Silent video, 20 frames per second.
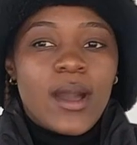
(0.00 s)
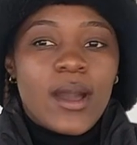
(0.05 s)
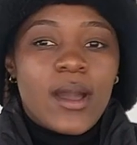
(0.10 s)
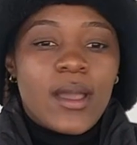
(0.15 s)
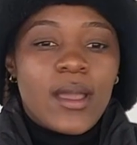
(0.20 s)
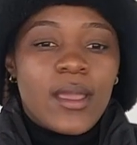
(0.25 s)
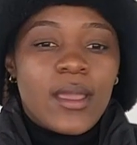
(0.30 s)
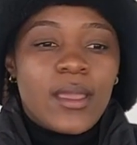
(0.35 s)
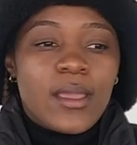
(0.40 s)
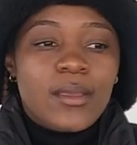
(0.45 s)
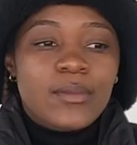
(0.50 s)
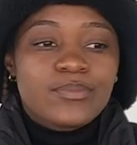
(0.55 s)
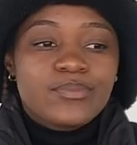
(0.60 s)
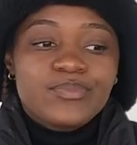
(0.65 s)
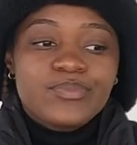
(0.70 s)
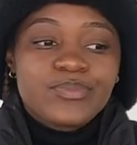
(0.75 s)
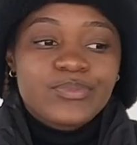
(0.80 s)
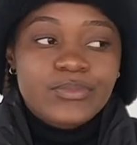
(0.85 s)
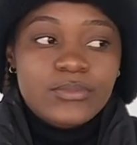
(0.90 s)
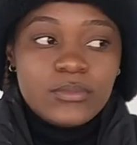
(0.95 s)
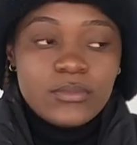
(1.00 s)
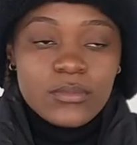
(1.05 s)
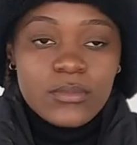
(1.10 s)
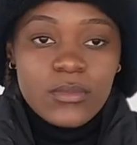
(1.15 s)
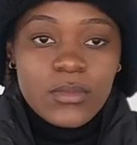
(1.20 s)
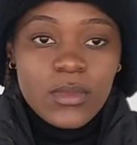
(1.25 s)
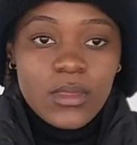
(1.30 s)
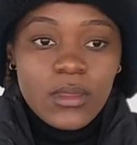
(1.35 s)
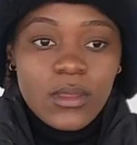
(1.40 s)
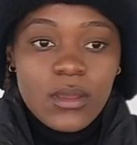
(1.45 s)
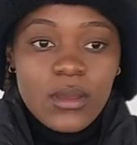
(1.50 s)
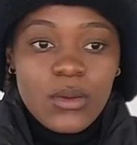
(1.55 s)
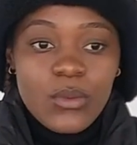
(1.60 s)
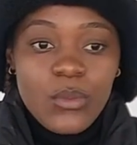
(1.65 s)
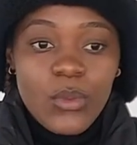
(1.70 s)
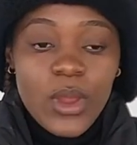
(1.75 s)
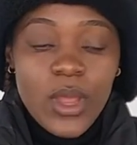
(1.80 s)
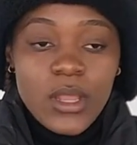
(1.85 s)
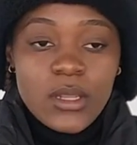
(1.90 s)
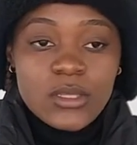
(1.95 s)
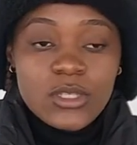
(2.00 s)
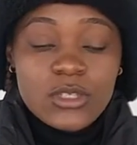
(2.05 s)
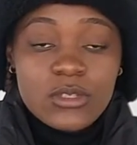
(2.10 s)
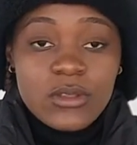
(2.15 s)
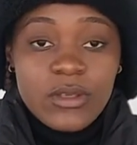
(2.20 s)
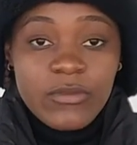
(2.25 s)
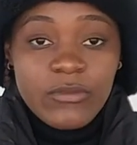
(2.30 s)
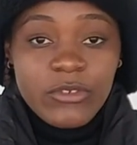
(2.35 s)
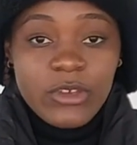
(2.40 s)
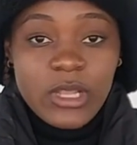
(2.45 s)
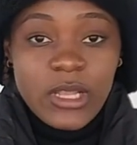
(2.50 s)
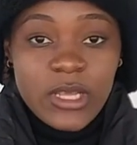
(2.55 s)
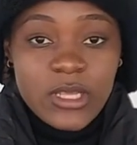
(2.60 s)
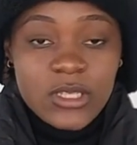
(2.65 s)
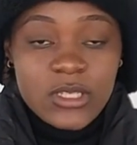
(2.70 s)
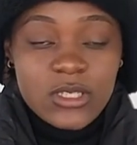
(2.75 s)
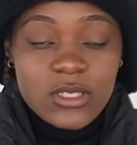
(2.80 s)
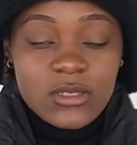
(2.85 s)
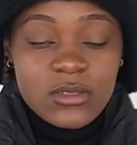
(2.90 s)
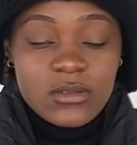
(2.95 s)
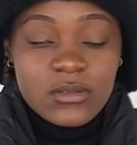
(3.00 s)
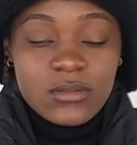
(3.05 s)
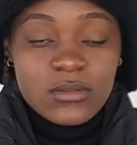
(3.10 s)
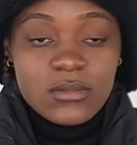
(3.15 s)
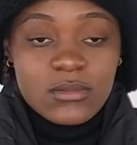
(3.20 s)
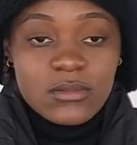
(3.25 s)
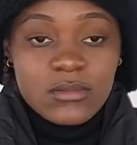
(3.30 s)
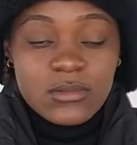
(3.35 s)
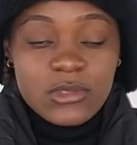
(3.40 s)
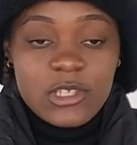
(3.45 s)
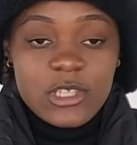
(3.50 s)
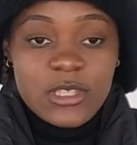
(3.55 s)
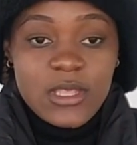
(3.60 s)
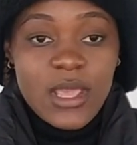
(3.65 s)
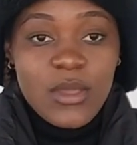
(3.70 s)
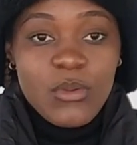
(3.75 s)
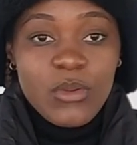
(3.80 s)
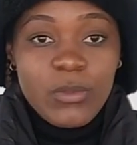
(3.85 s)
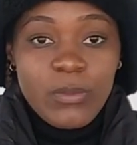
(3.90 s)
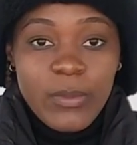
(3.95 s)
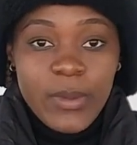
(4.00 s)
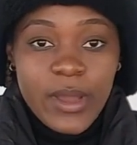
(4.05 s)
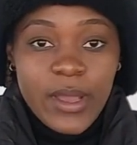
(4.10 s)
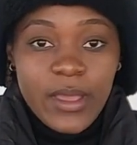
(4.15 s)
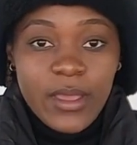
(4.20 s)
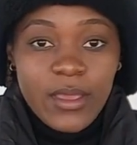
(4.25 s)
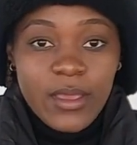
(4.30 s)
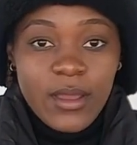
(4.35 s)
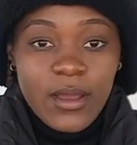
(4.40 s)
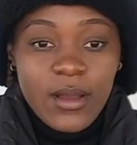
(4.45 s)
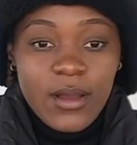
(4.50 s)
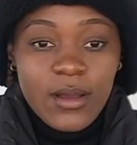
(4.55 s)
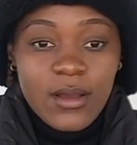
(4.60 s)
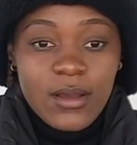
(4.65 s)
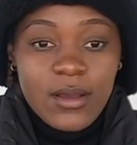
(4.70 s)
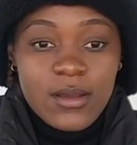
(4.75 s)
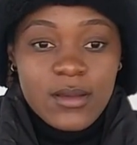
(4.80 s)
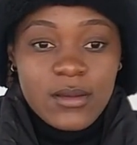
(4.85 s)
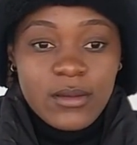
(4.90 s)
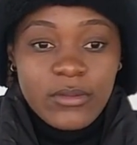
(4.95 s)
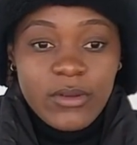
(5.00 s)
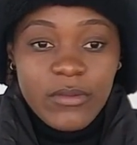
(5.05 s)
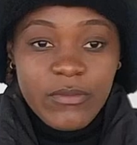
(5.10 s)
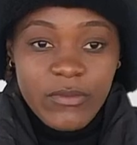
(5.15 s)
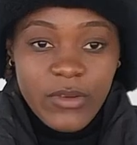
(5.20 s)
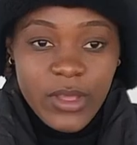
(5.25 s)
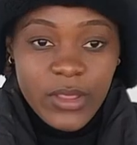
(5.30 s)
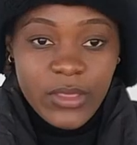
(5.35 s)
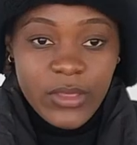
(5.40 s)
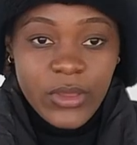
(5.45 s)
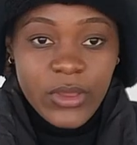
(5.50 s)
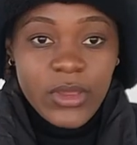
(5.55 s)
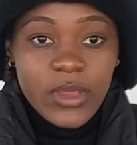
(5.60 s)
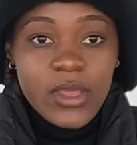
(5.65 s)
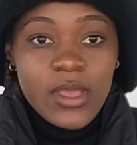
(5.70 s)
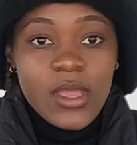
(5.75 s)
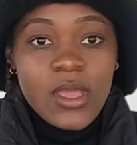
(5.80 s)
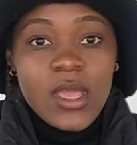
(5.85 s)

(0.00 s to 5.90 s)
I went to the village to stay with my grandfather,